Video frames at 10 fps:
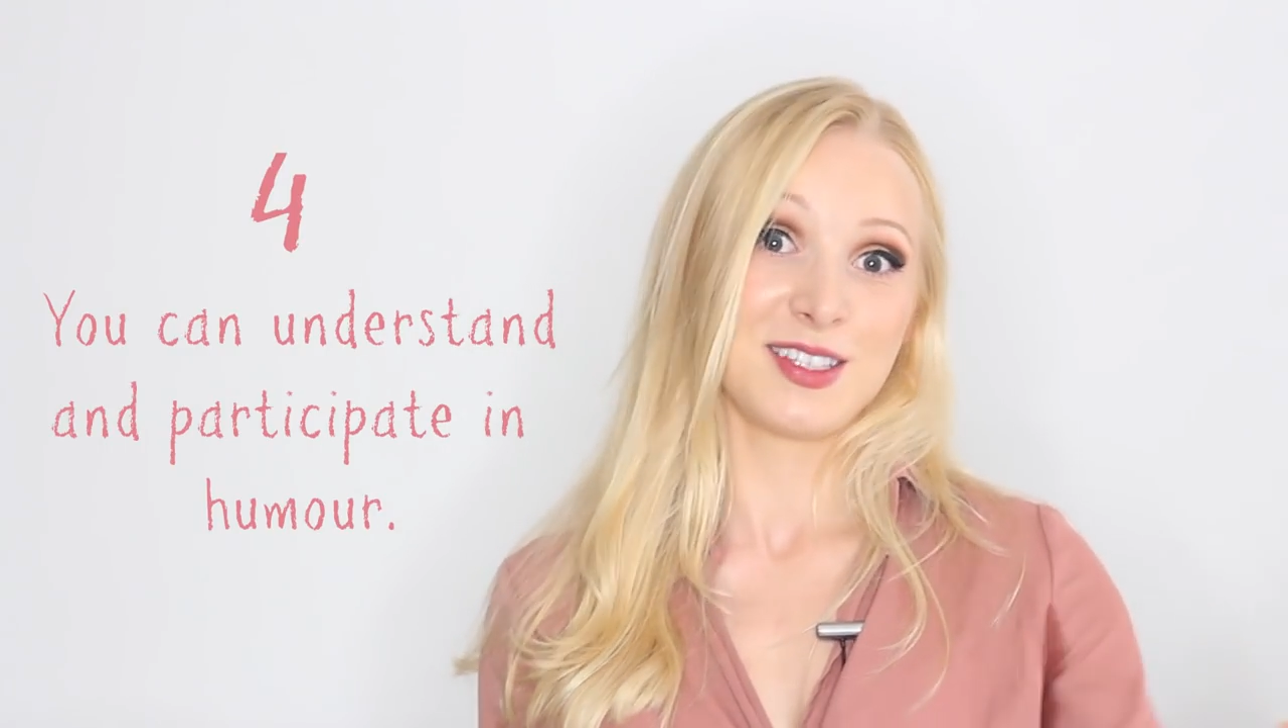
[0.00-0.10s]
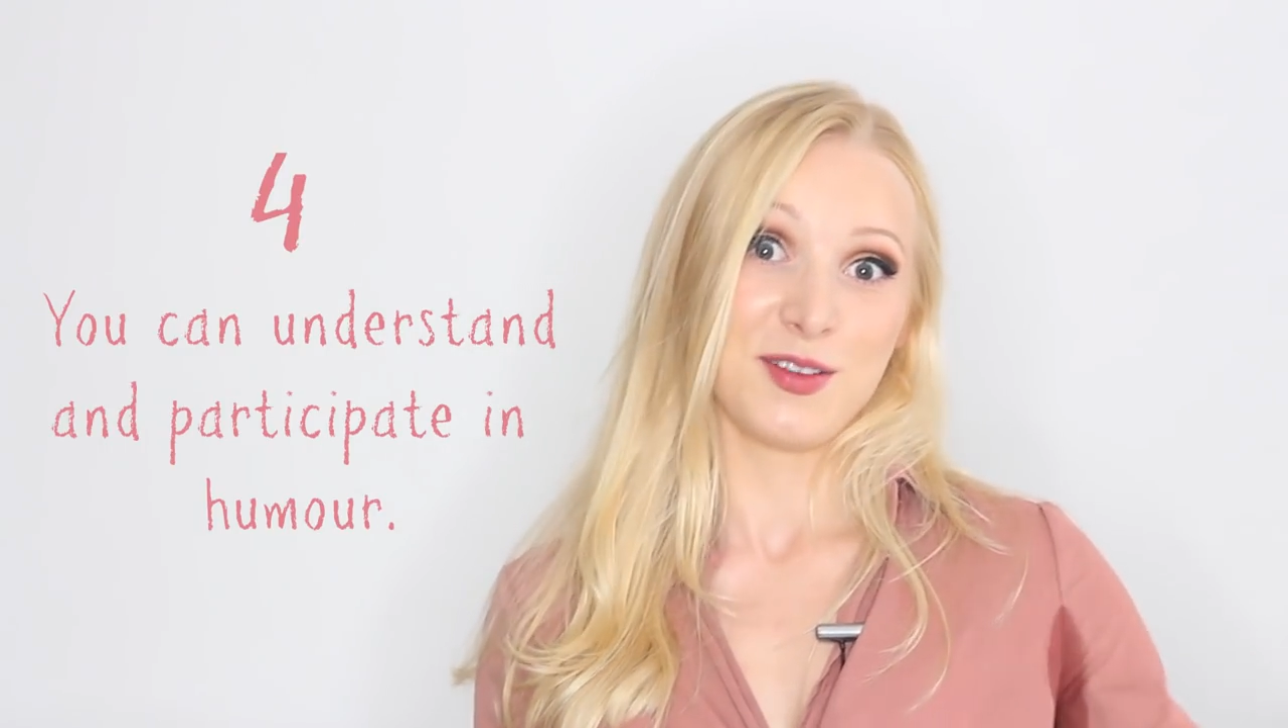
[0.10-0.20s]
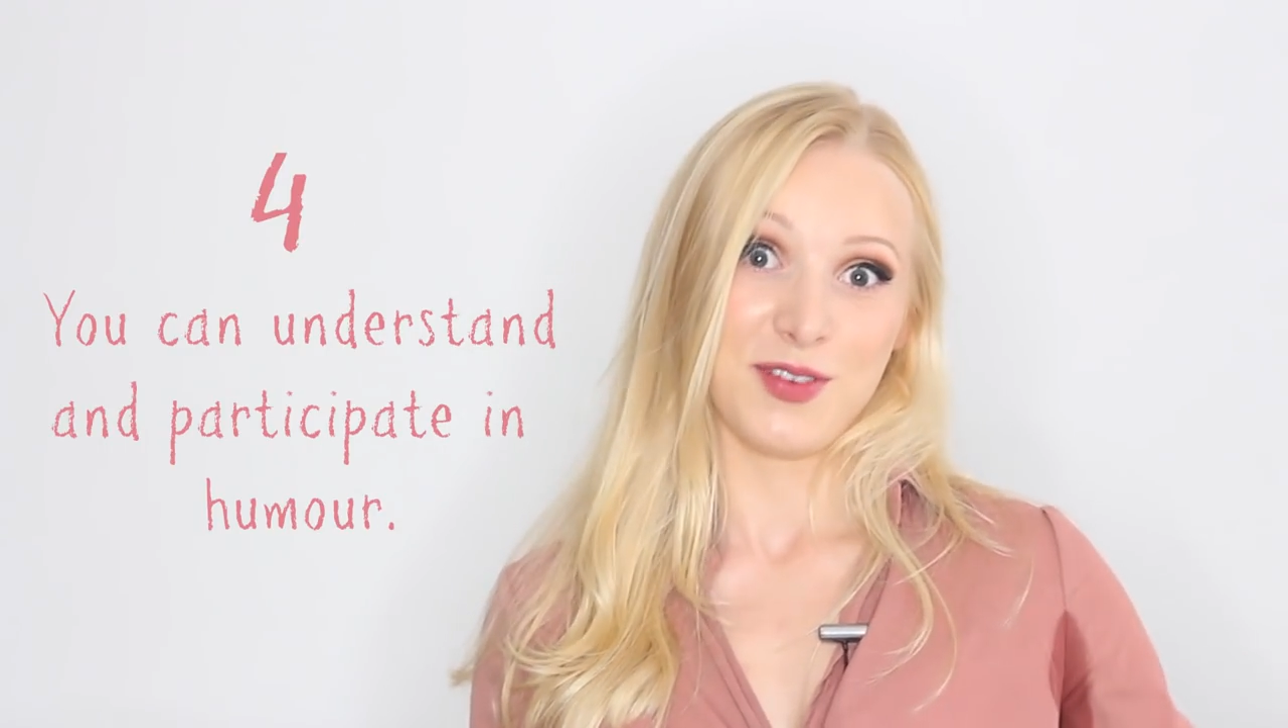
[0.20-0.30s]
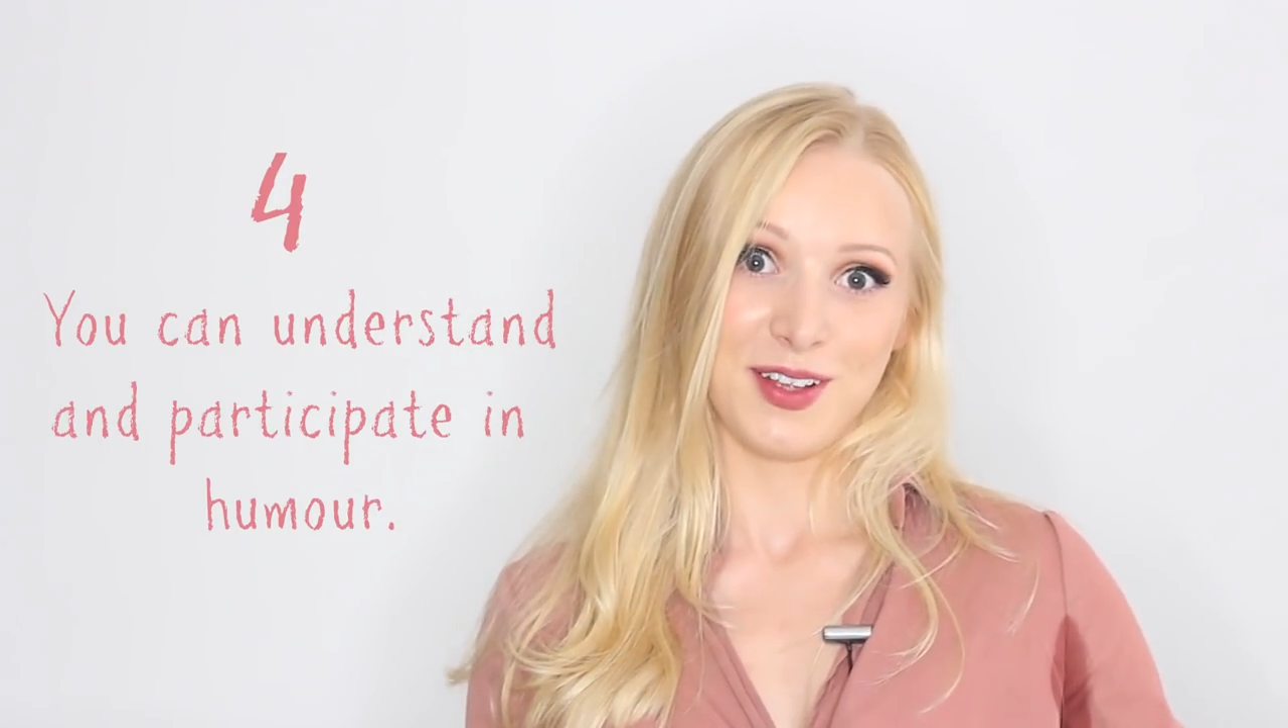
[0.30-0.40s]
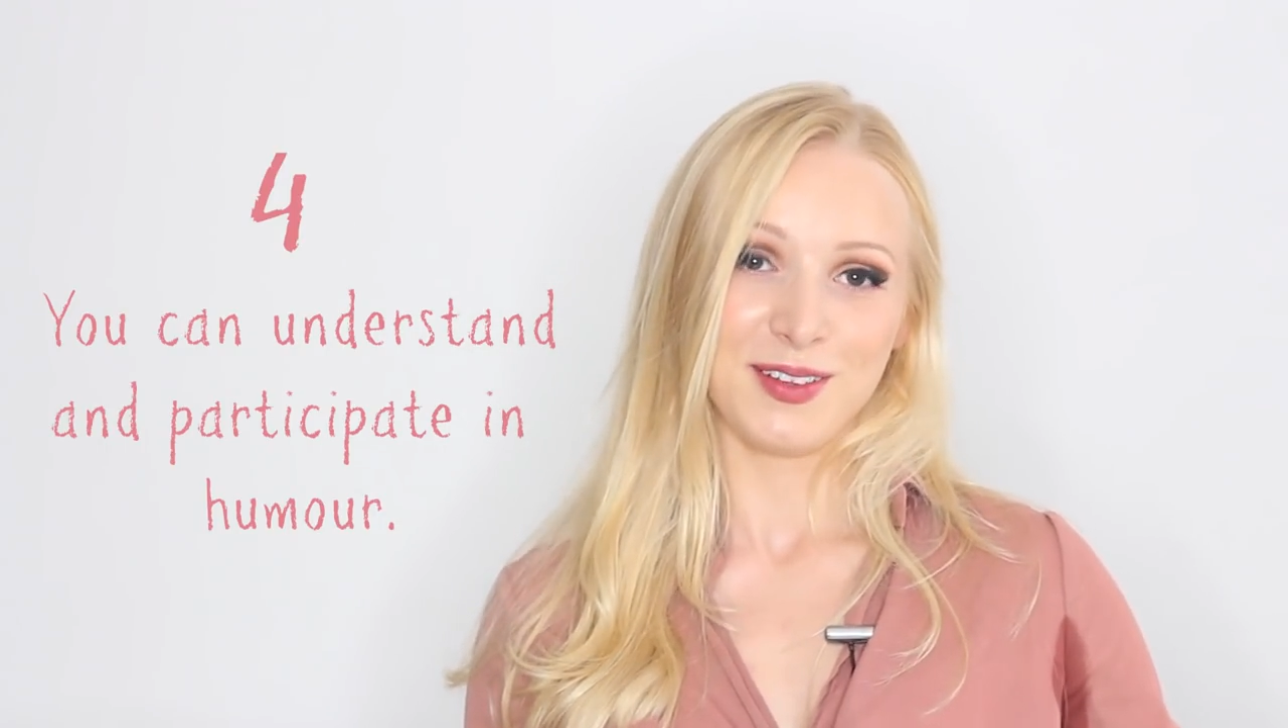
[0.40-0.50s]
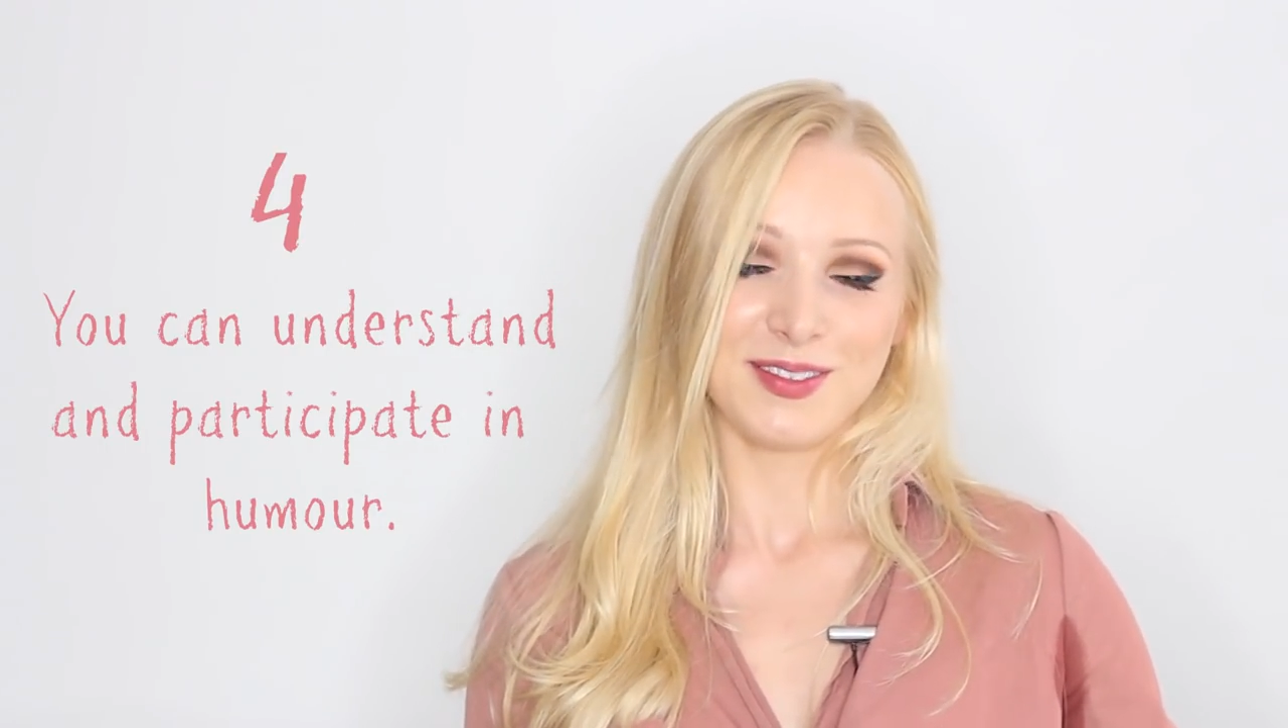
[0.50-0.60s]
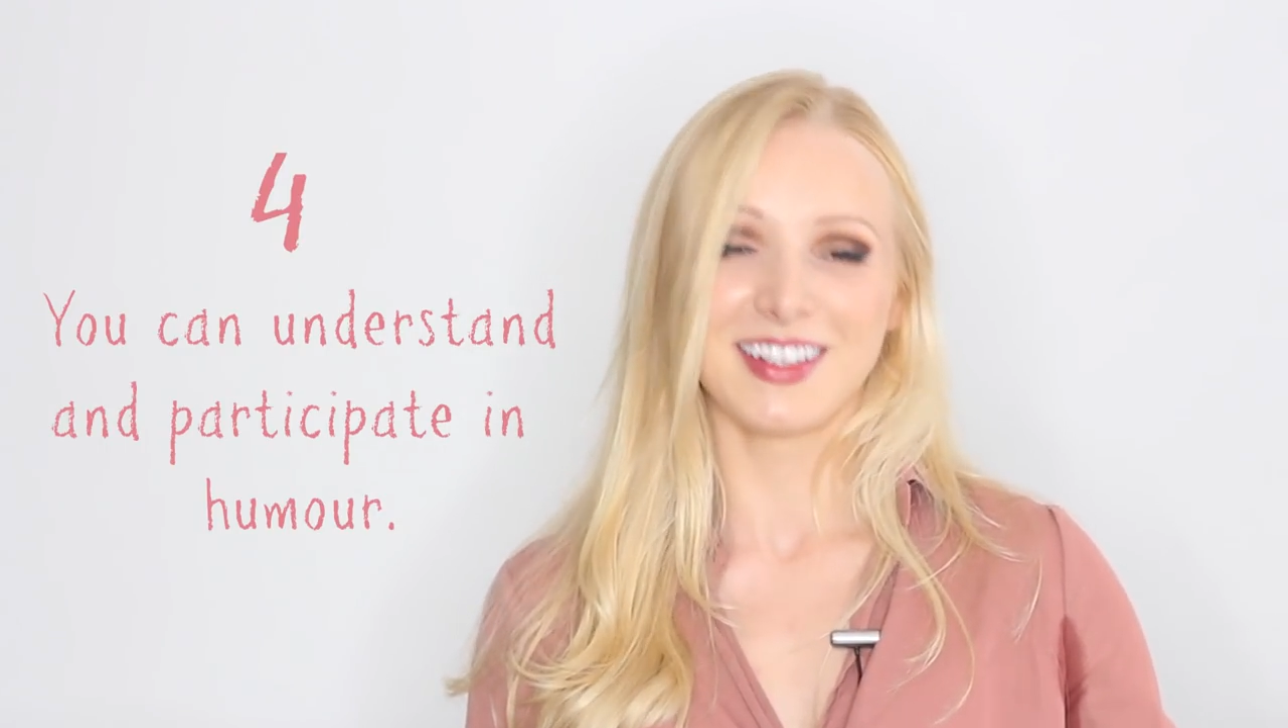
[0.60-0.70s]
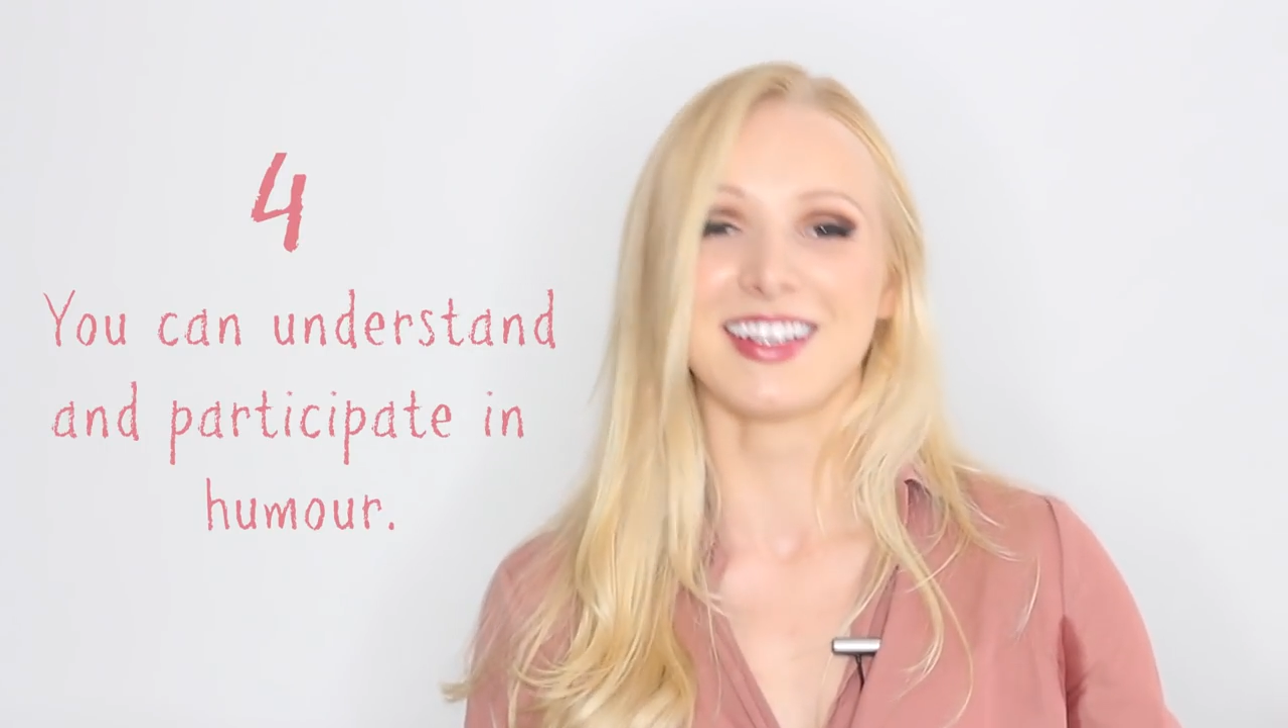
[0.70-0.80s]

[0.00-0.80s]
Seville.